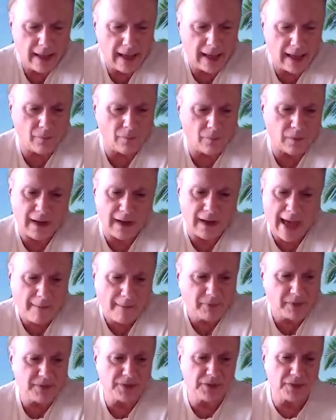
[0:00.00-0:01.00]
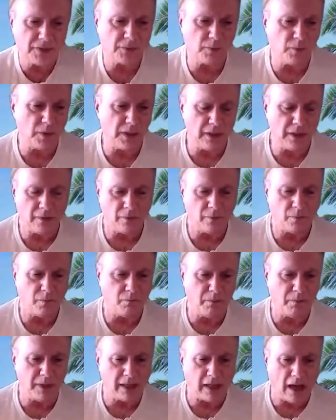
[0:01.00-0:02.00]
And what happens is
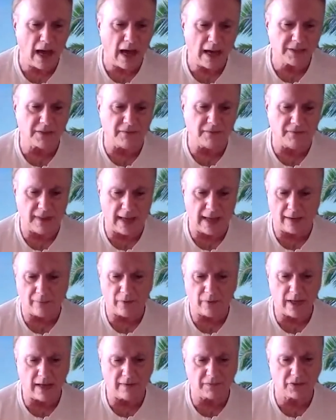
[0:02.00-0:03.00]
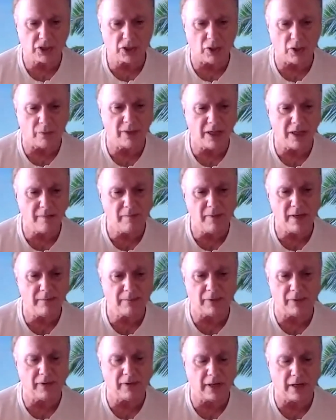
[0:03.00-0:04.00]
because of that, we have so many
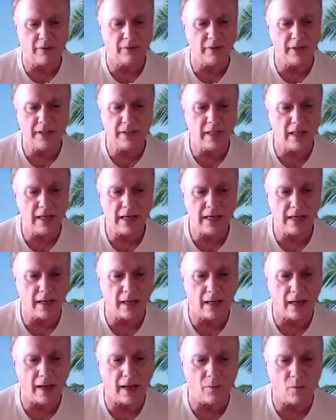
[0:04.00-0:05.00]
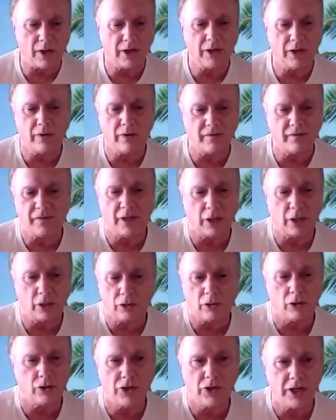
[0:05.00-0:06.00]
people that are in the, I wonder if they're
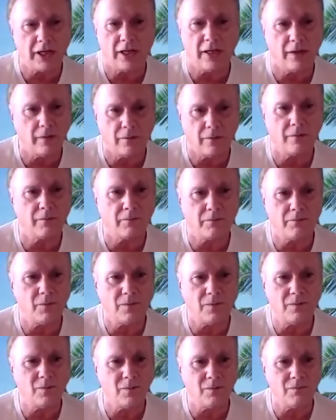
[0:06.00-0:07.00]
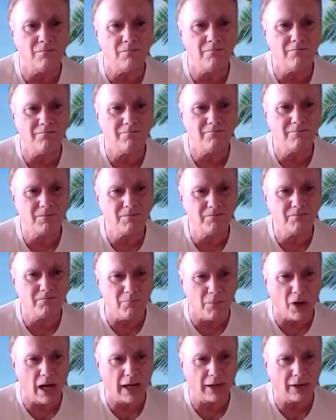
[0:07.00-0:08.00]
learning it
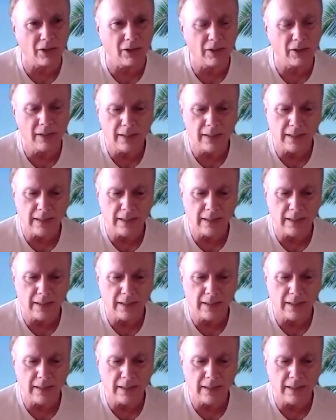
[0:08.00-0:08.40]
model,